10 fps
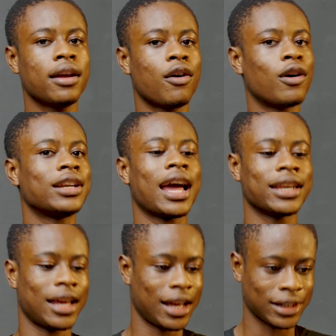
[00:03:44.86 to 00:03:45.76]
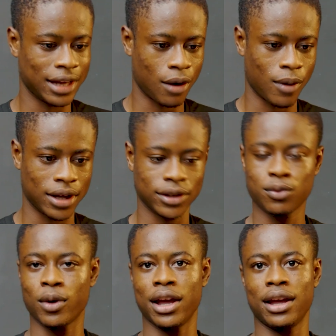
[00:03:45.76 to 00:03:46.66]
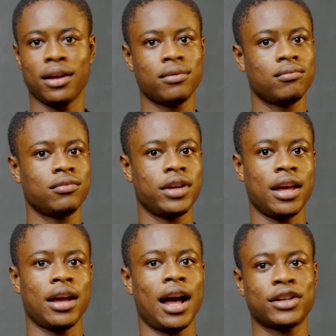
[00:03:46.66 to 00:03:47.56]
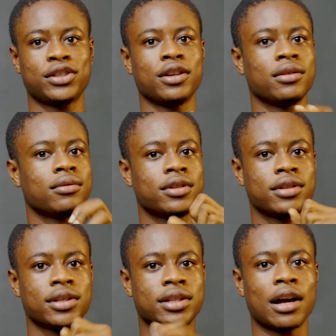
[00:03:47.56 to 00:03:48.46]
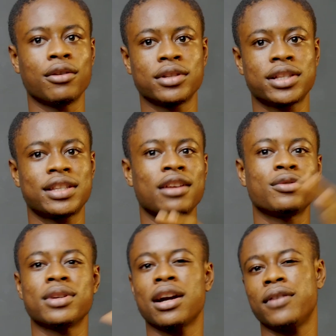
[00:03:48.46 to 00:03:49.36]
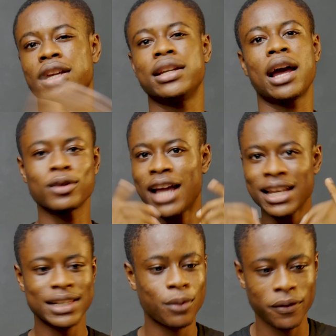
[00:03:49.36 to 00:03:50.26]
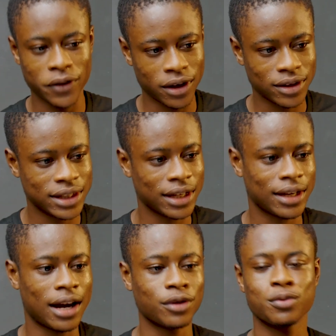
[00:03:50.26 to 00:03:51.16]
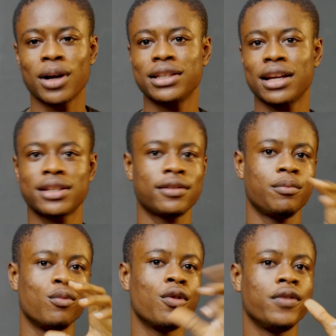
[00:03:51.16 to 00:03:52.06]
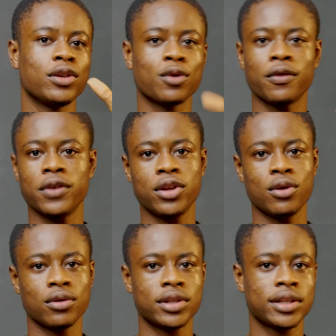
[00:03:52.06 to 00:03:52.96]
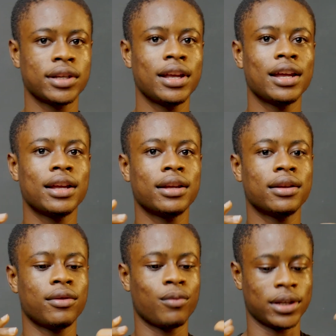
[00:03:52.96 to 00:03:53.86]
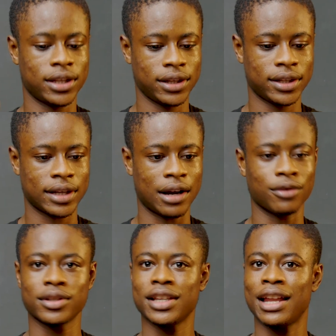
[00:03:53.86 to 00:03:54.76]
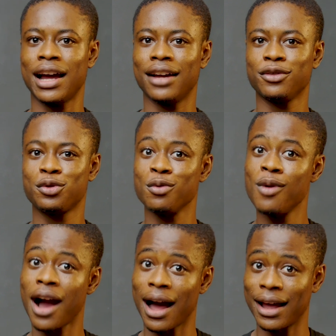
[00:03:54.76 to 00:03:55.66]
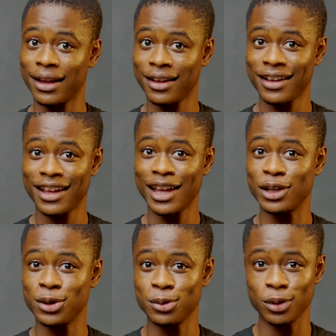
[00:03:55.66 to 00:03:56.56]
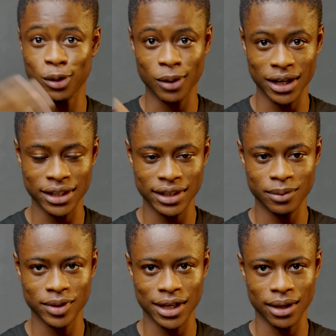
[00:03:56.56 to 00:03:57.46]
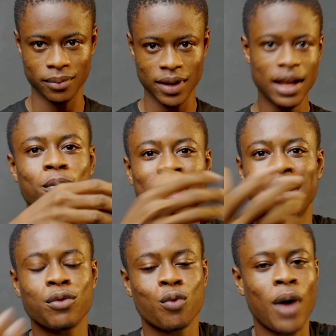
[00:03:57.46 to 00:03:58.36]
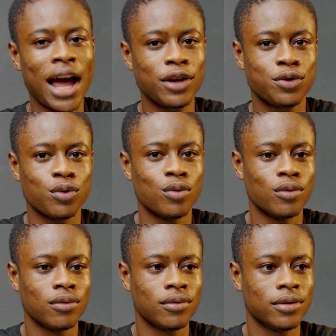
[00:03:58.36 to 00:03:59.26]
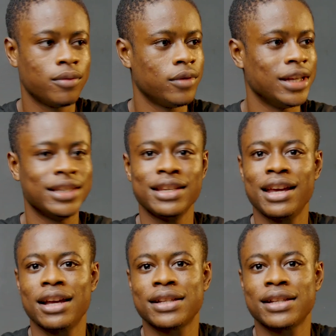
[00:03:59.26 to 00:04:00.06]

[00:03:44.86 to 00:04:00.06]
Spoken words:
Unlike the earlier ones where the action sounds tends to cover the dialogue. So that is it with VLC and how to adjust movies or videos with sounds that are too high and too low at the same time. But then why do engineers